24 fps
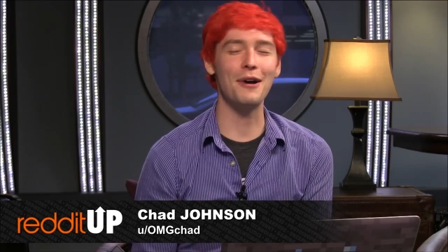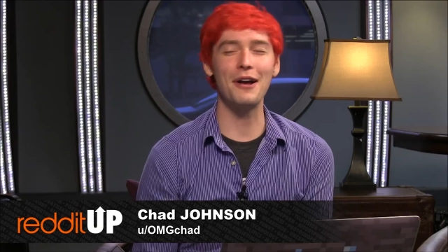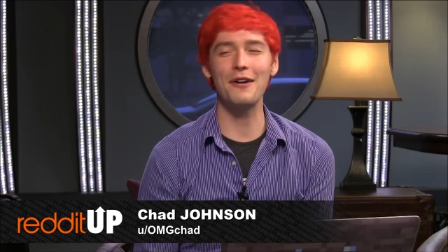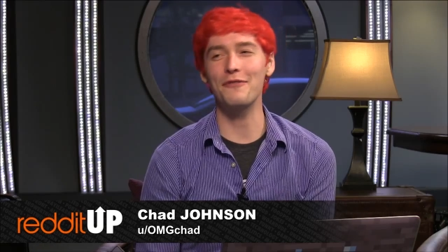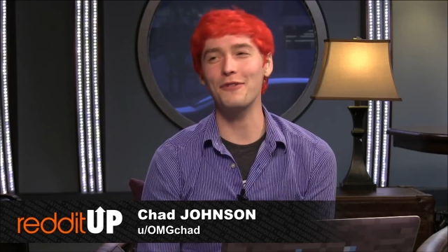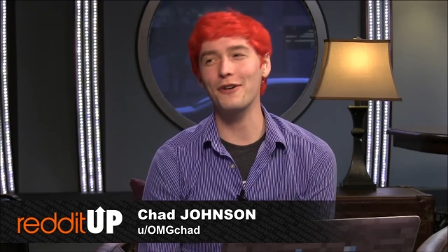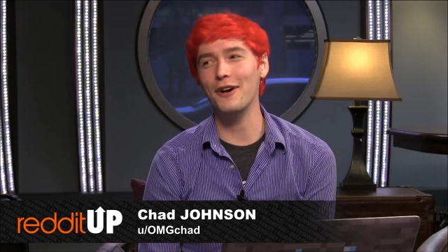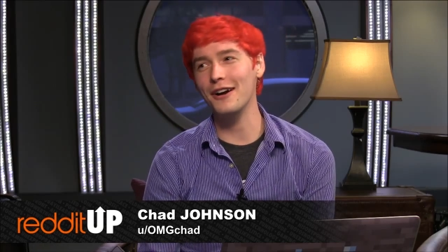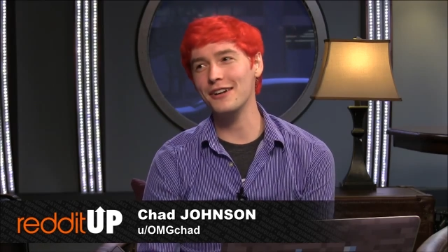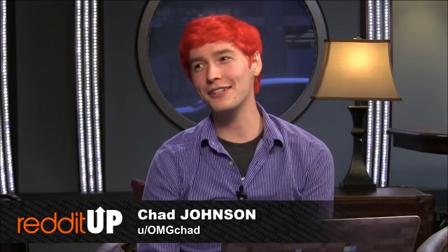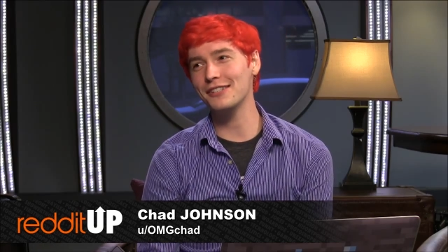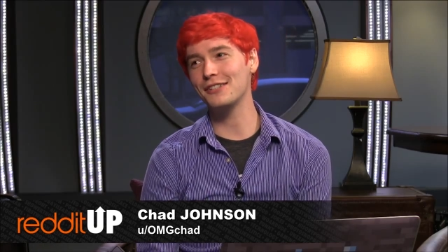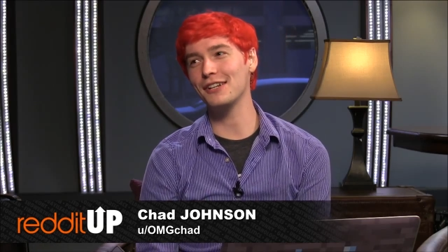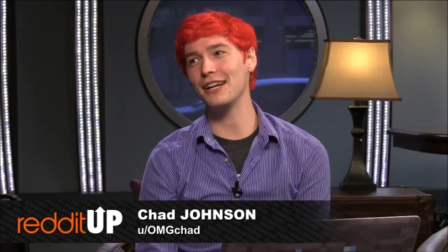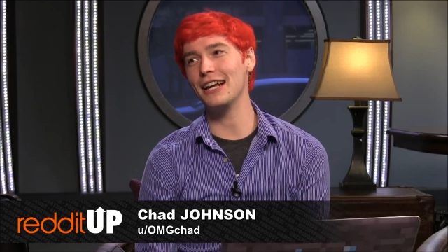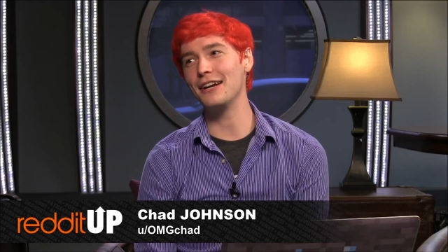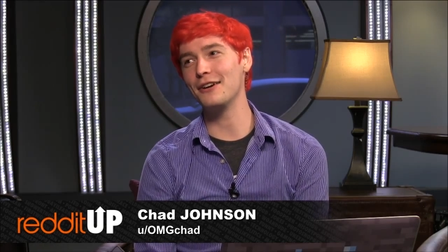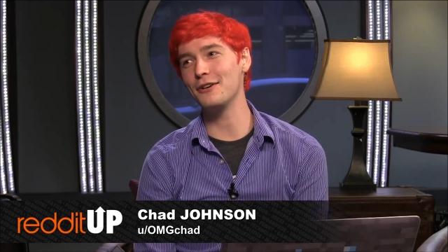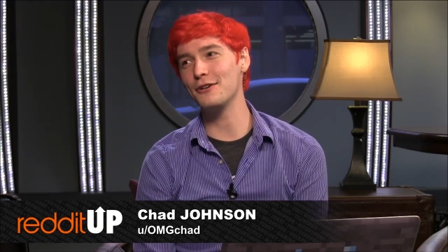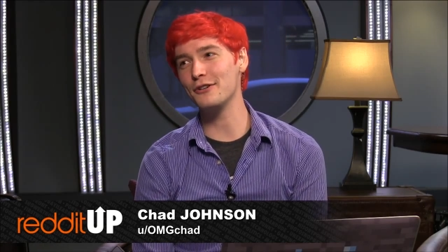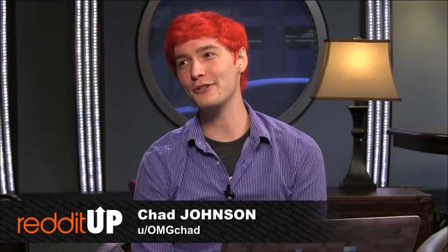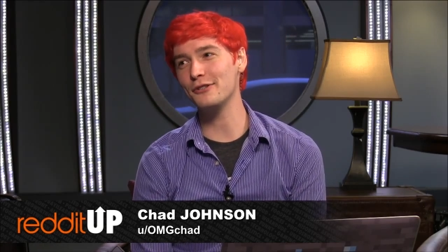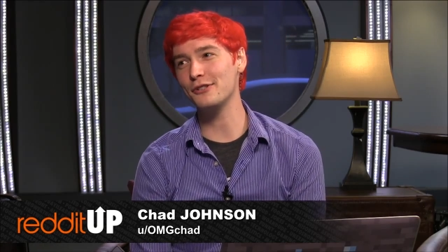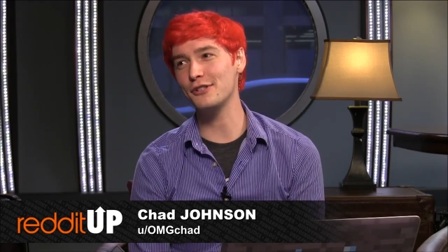way for us to
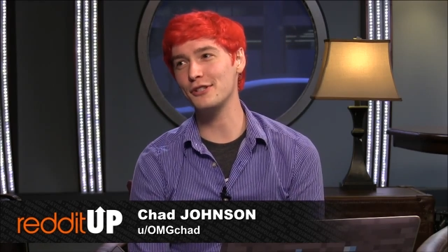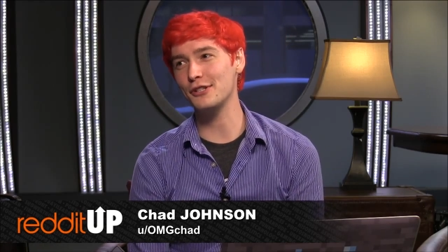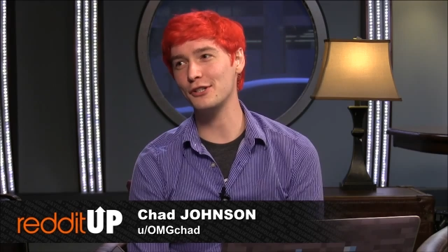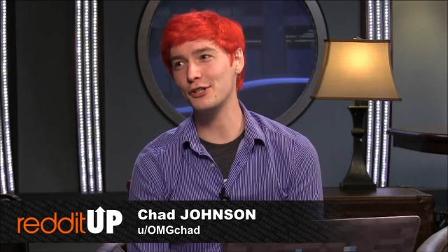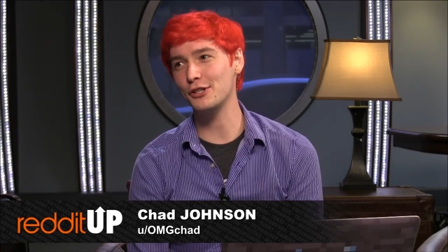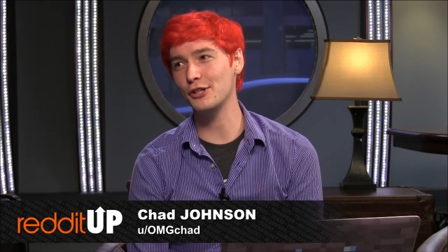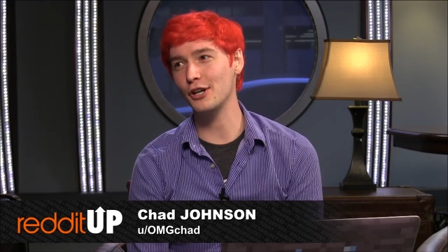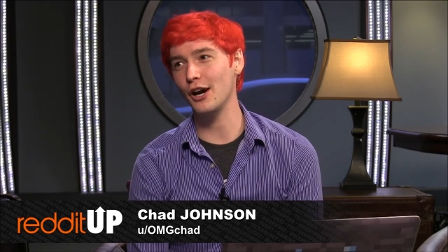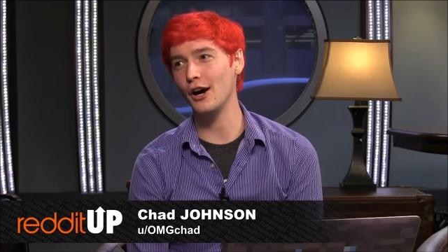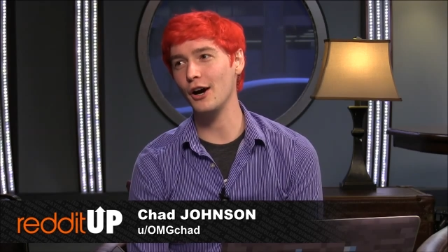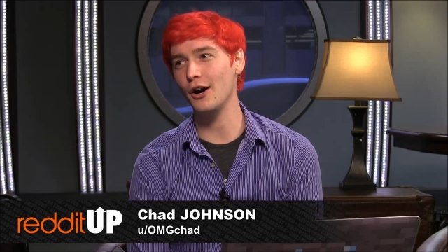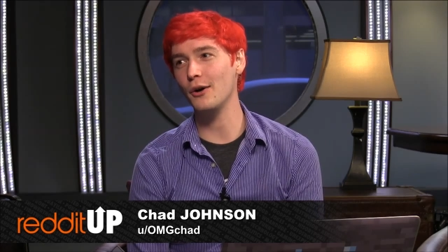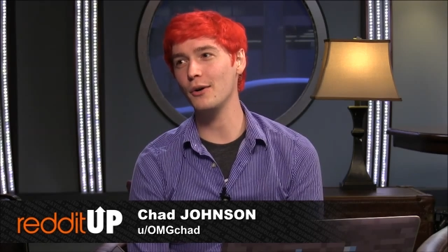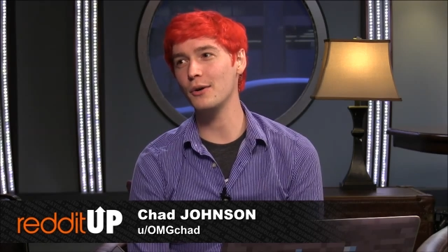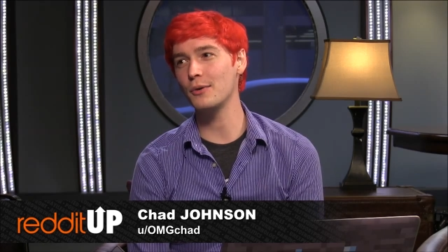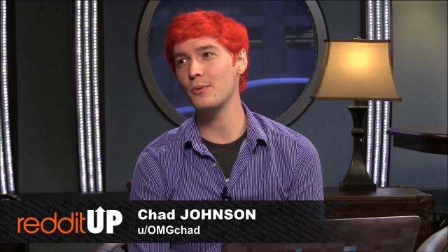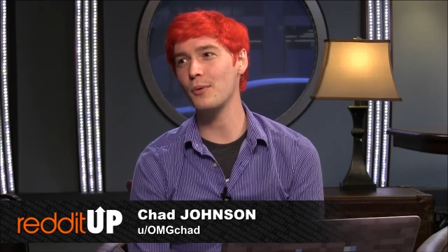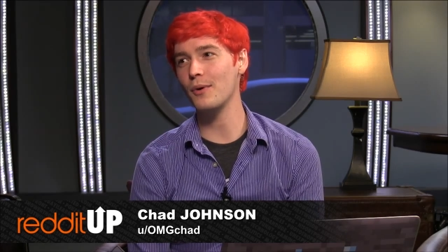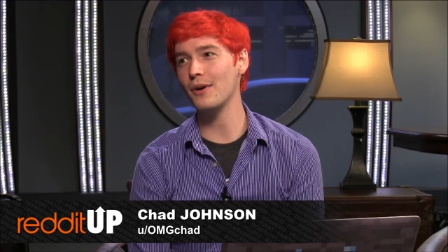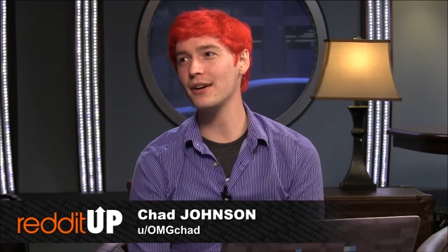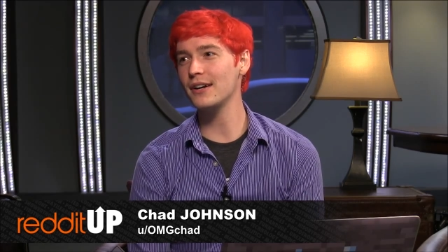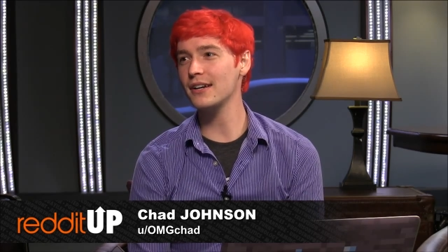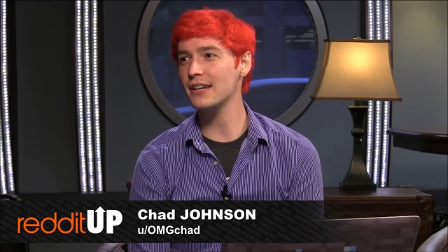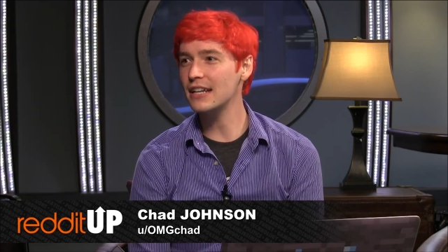introduce the show
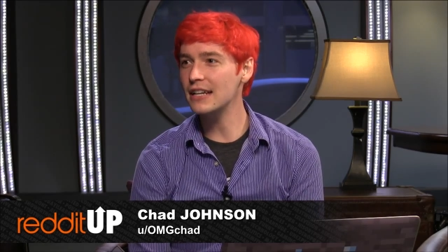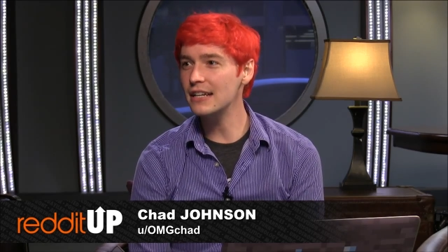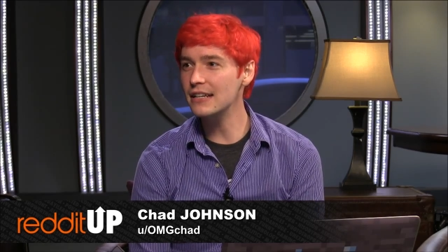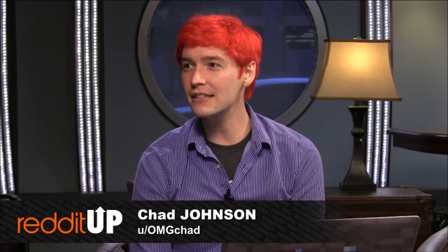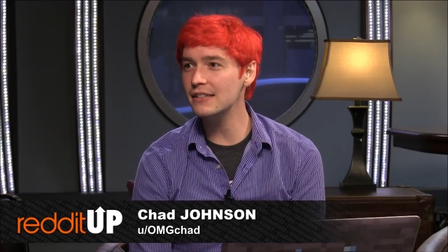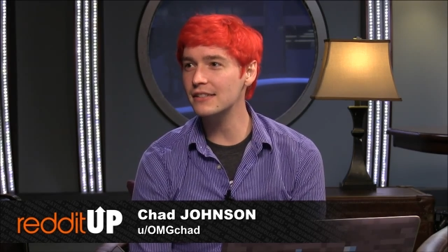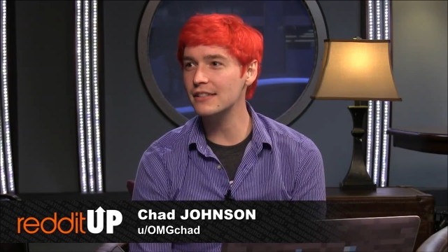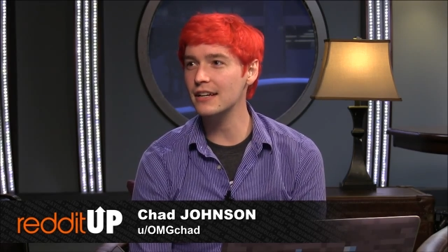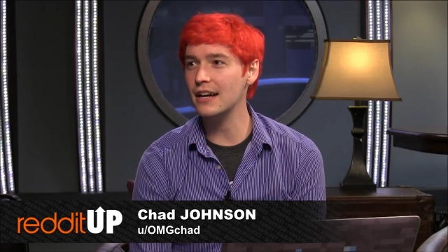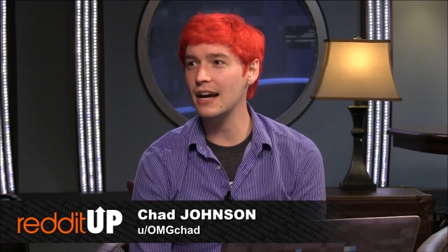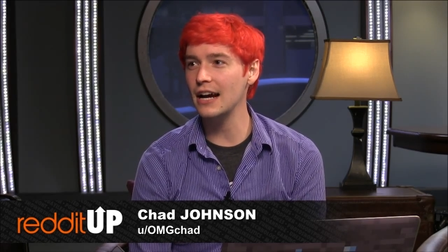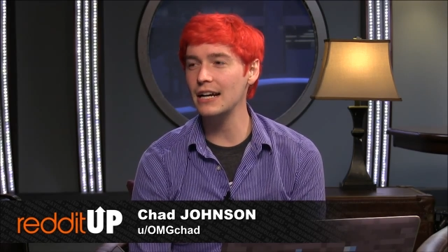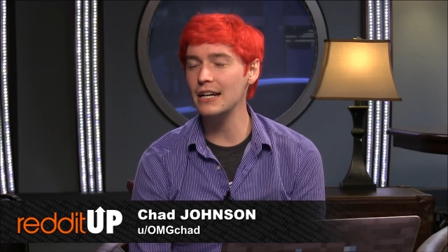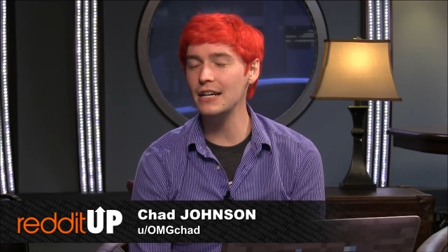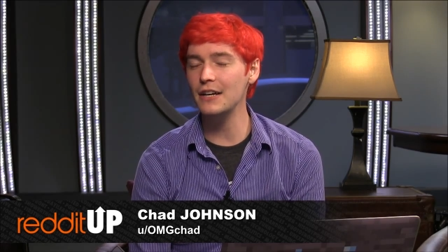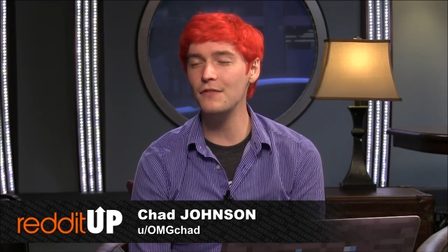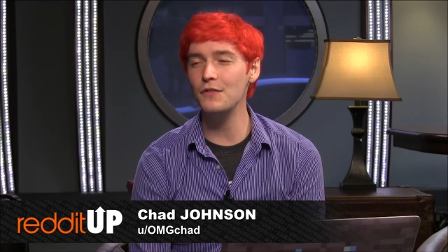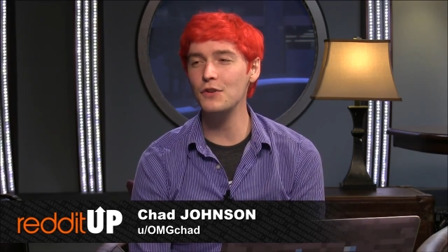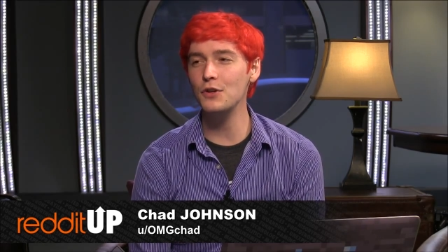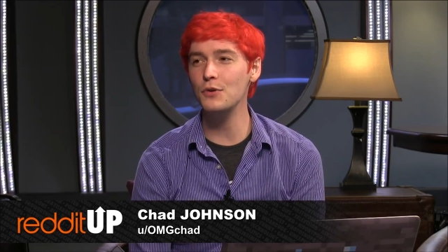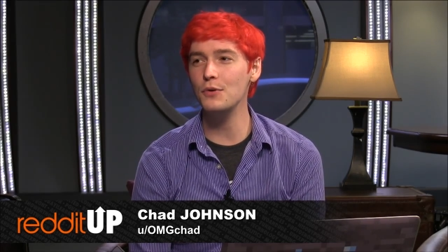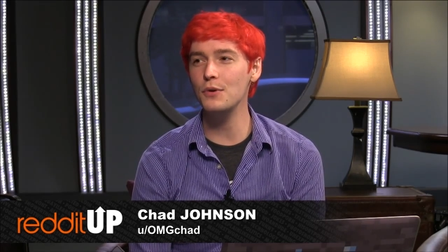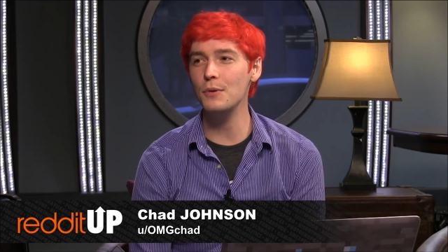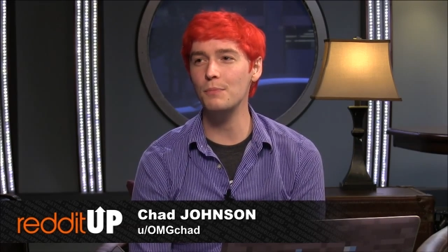and what it is and kind of
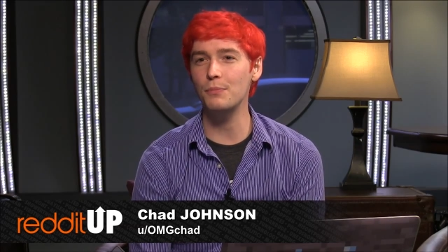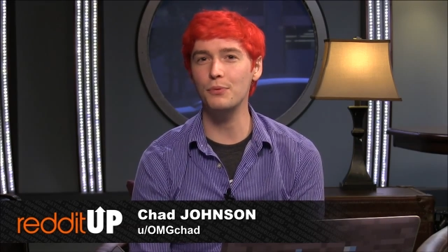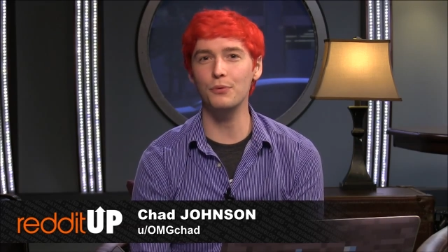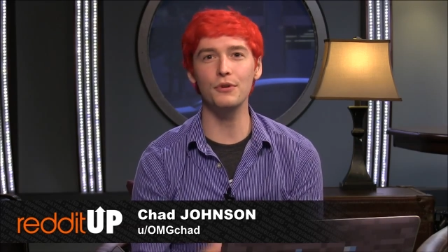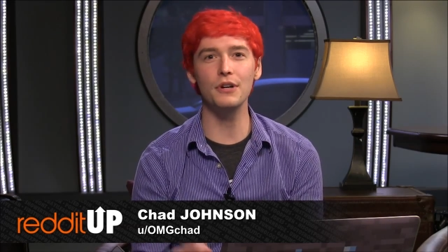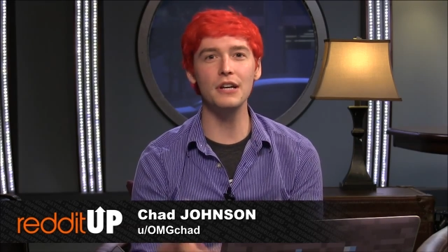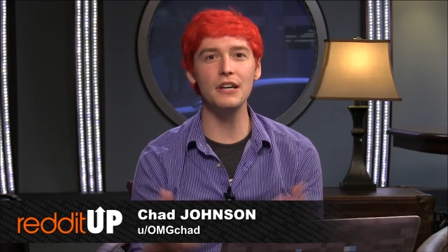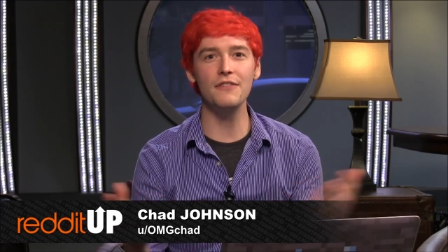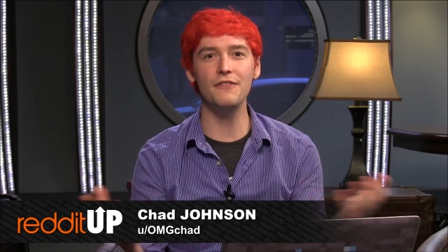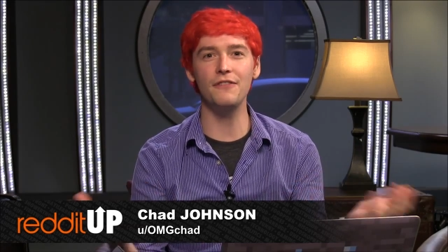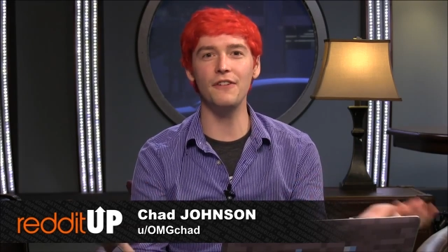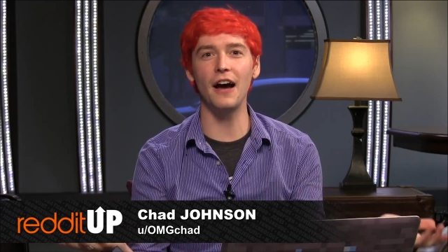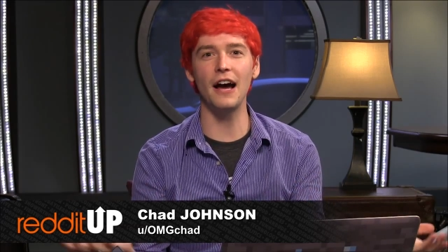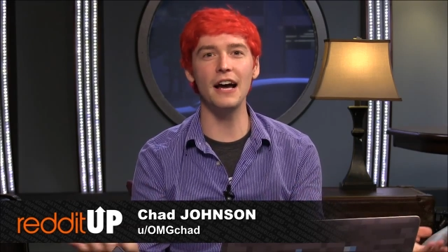give you a brief